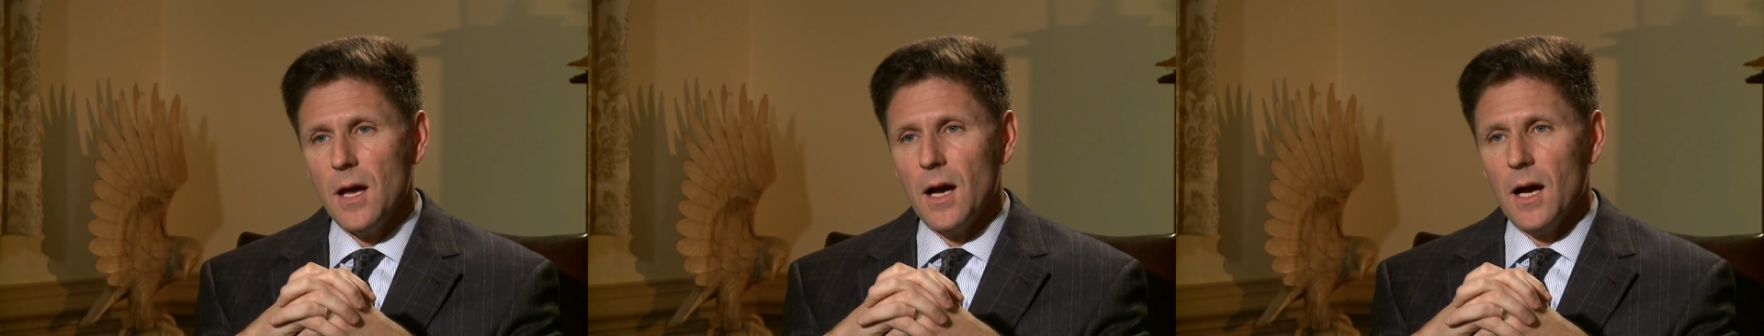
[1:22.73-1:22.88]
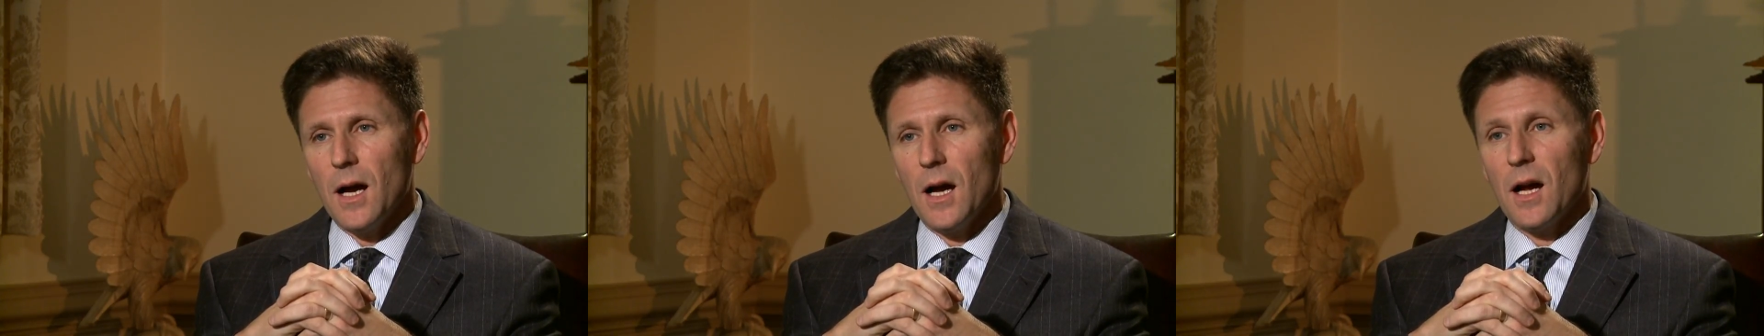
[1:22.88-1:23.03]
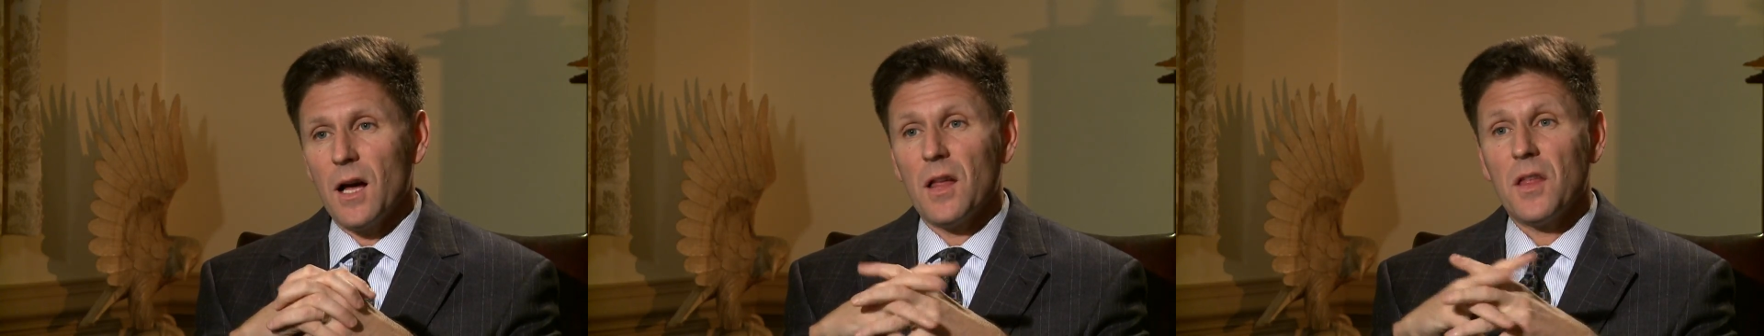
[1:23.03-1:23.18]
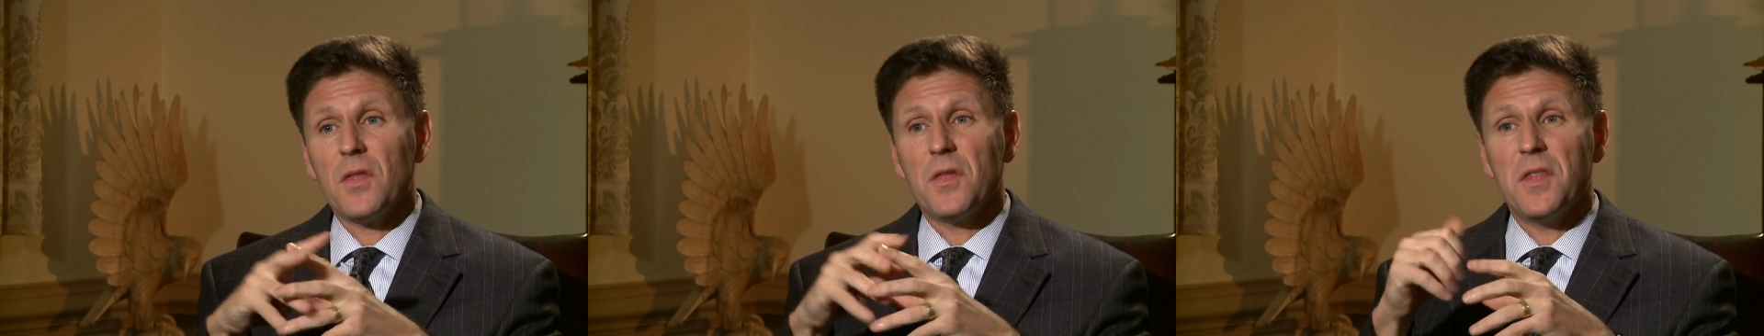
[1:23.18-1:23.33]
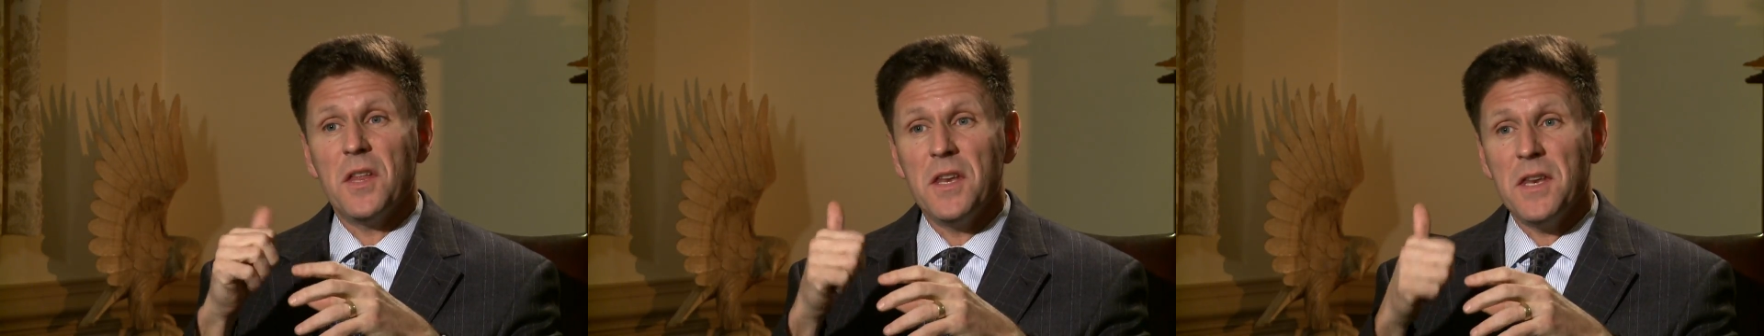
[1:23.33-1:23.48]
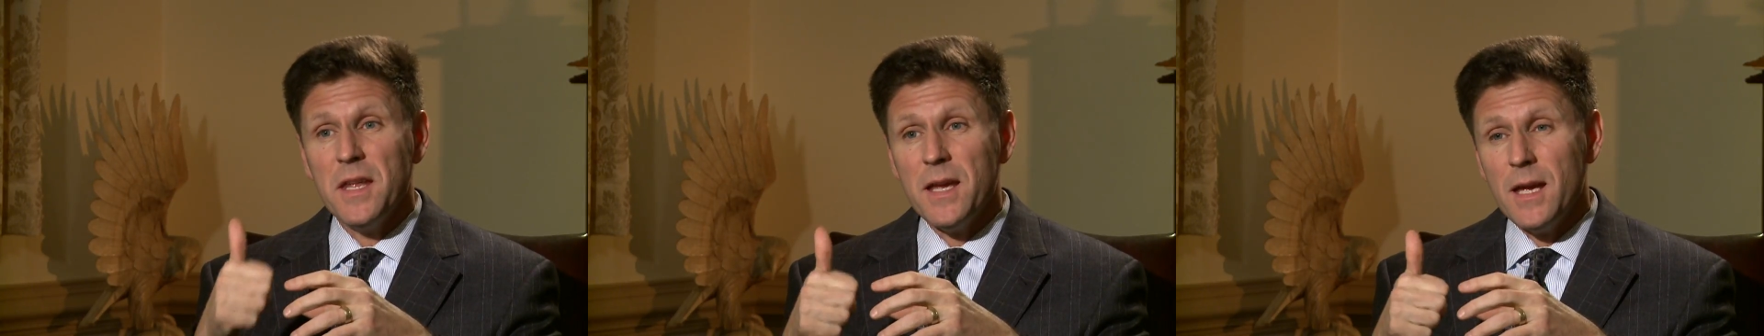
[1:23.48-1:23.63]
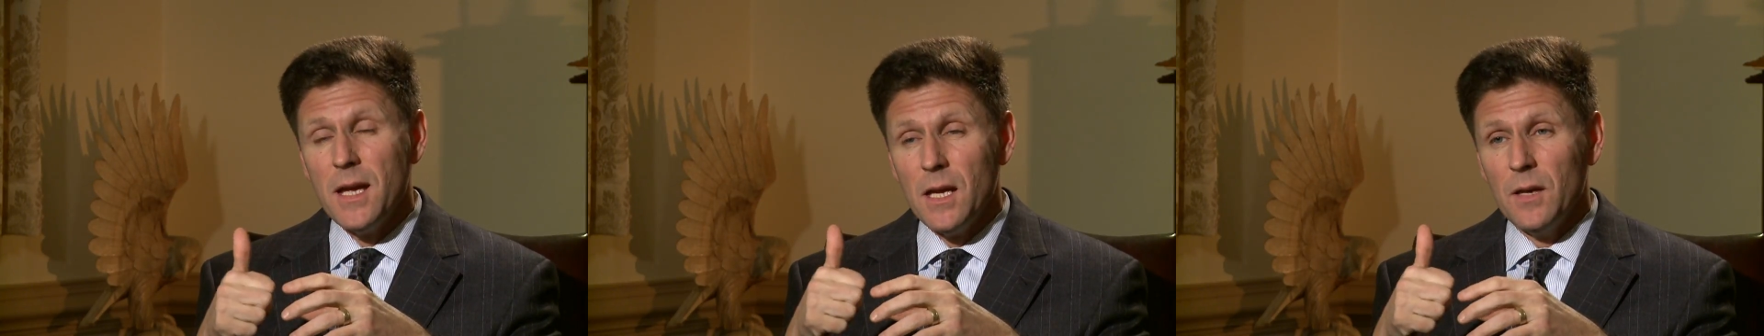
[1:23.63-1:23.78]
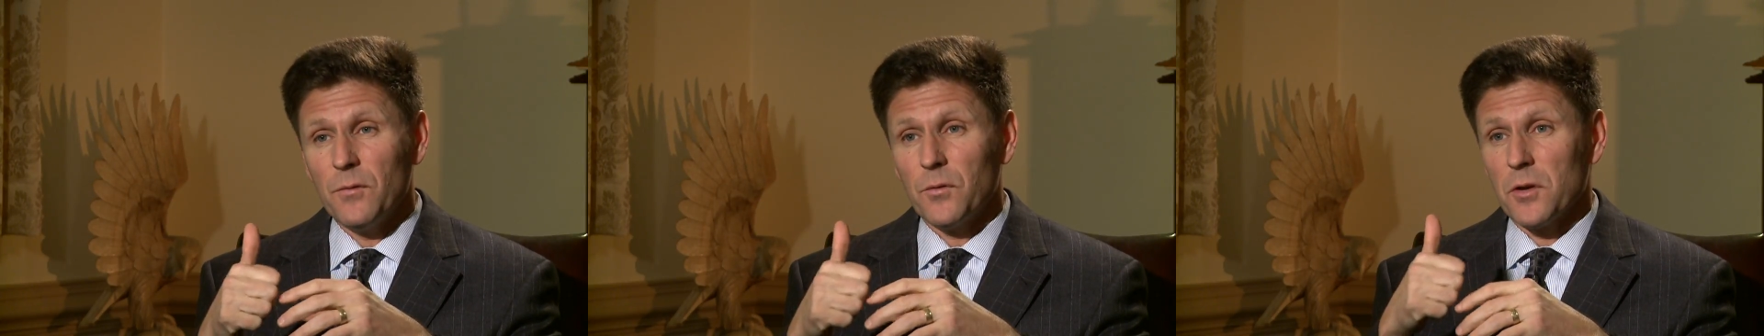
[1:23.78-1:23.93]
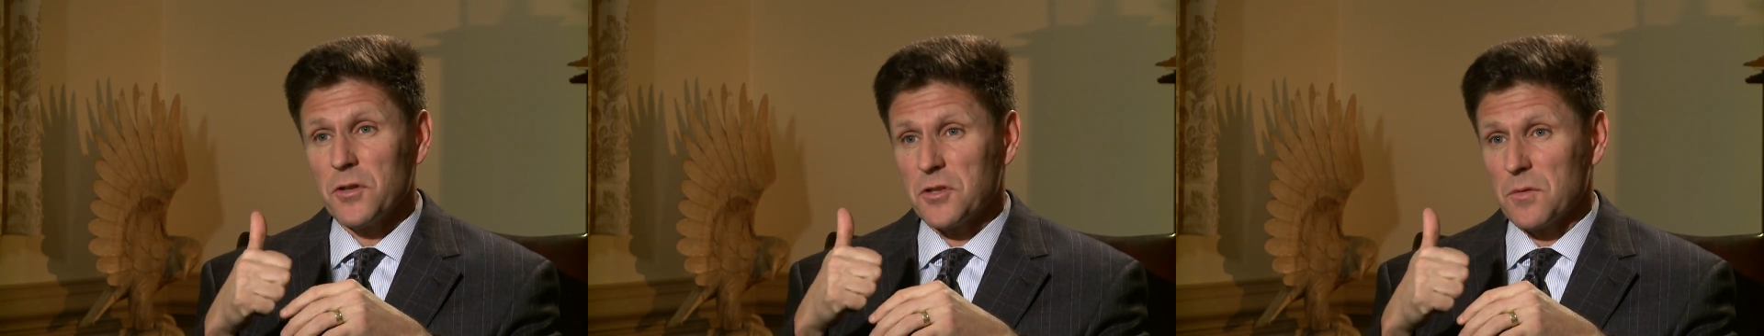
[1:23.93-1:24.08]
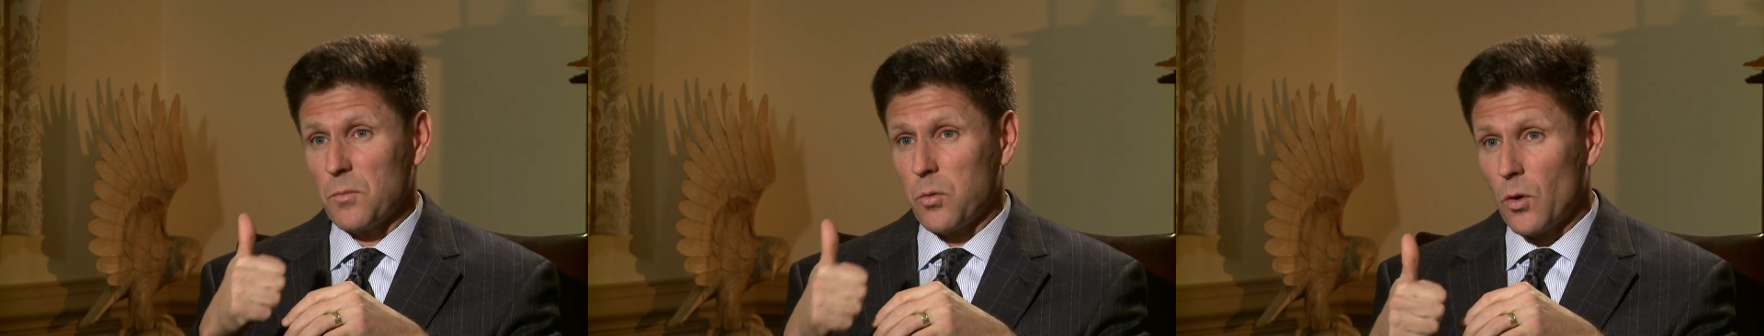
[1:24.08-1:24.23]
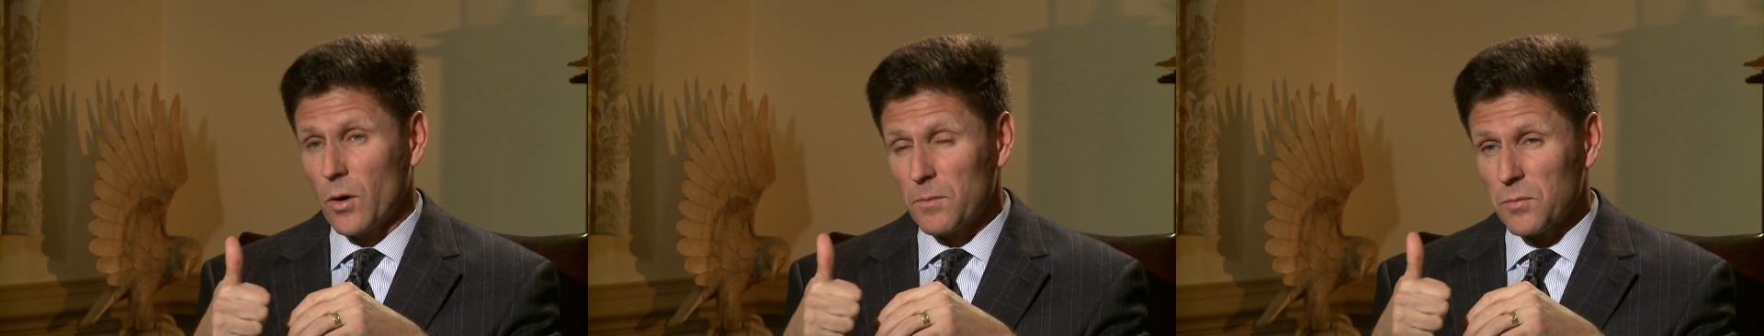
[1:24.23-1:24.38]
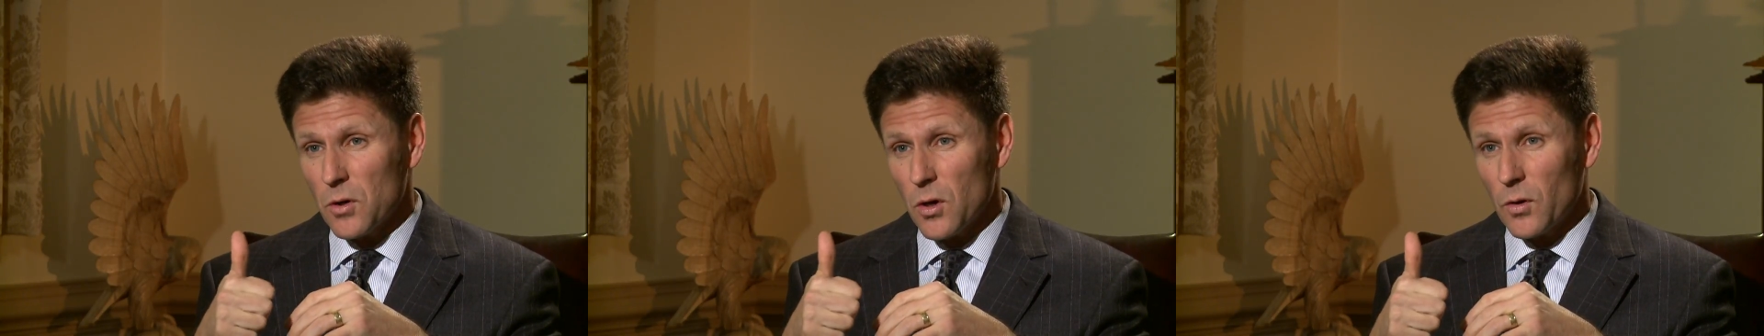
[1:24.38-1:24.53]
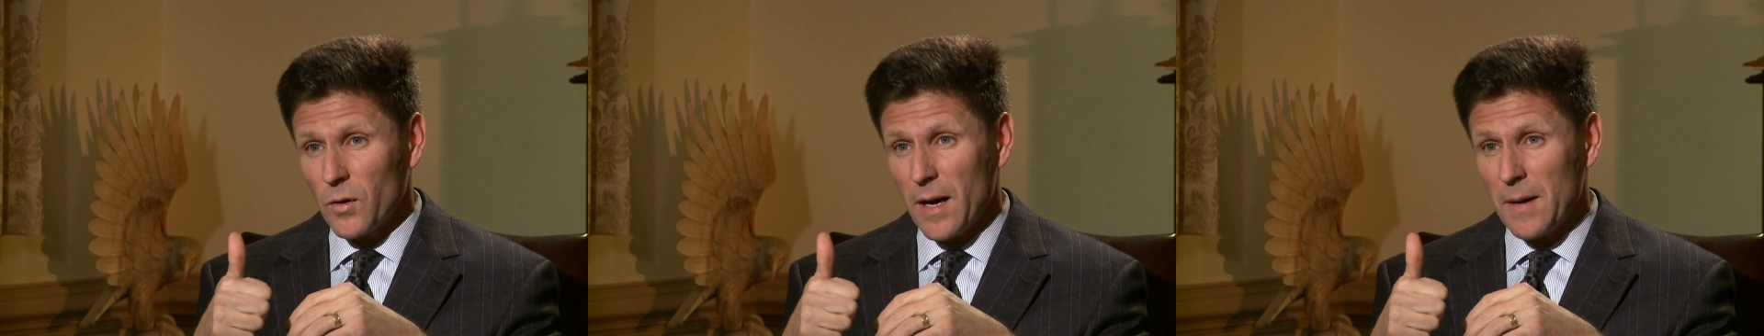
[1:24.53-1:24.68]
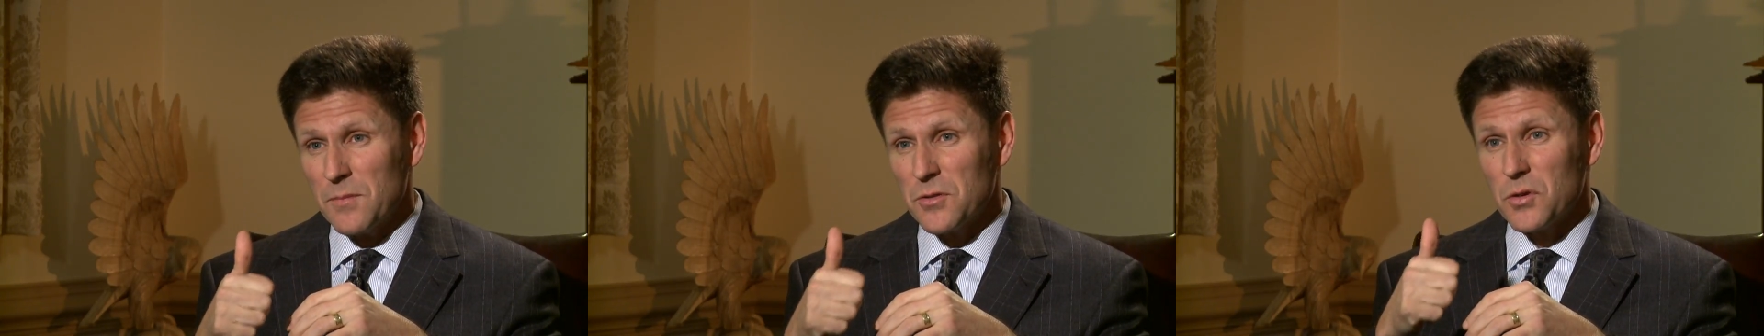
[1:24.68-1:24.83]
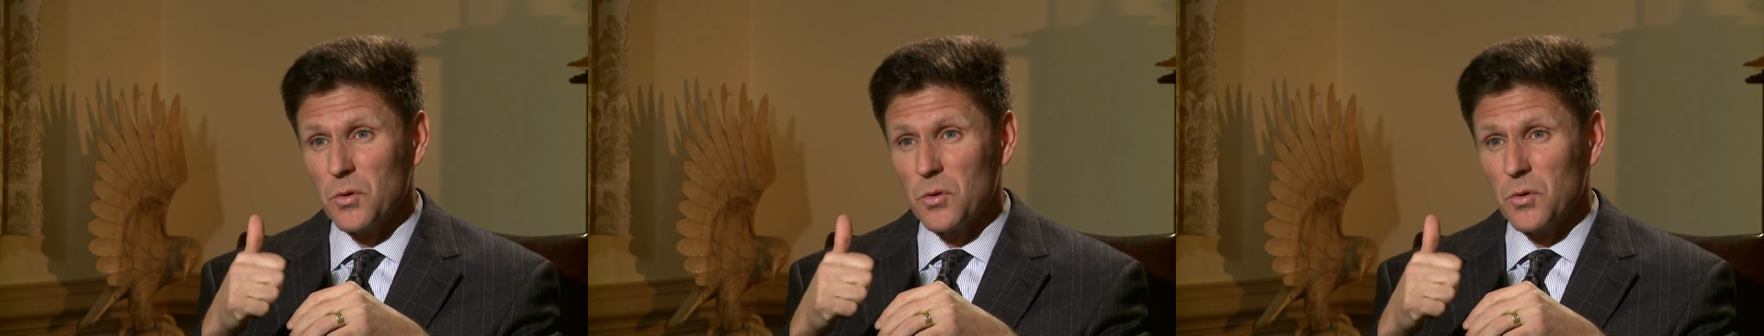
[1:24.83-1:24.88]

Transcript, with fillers: the need for support programs